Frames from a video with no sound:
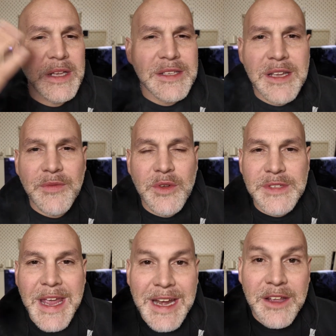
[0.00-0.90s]
See if
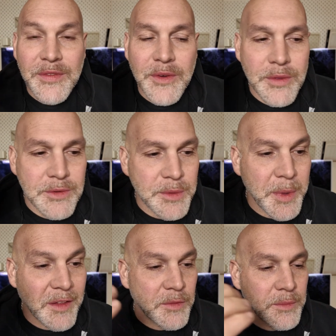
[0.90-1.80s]
there's any further
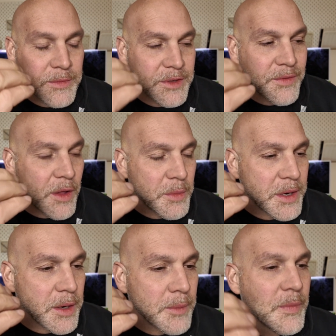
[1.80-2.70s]
development
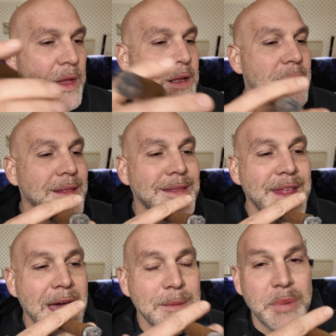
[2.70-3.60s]
here.
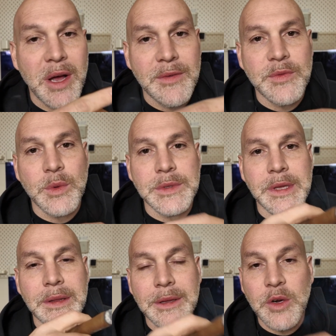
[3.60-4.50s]
That puff was a
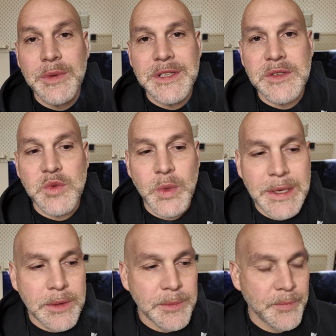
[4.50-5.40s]
little bit
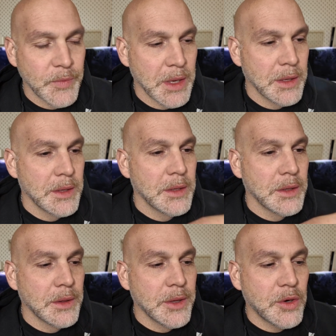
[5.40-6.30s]
sweeter,
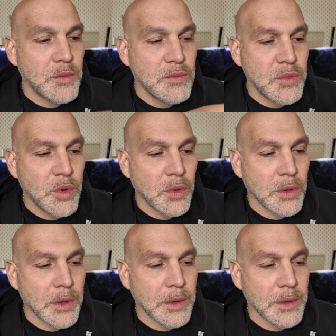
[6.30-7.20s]
a little
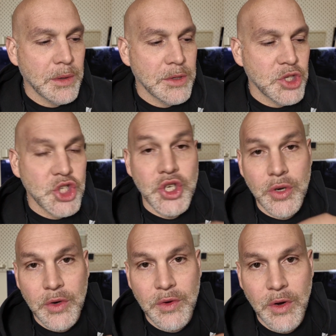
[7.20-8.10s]
more
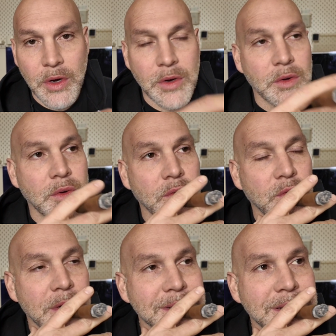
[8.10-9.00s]
sugar
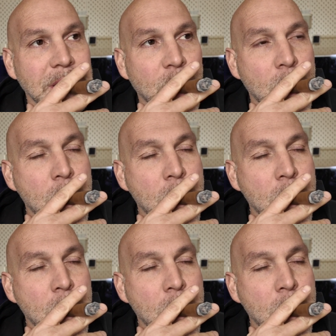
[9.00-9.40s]
fronted.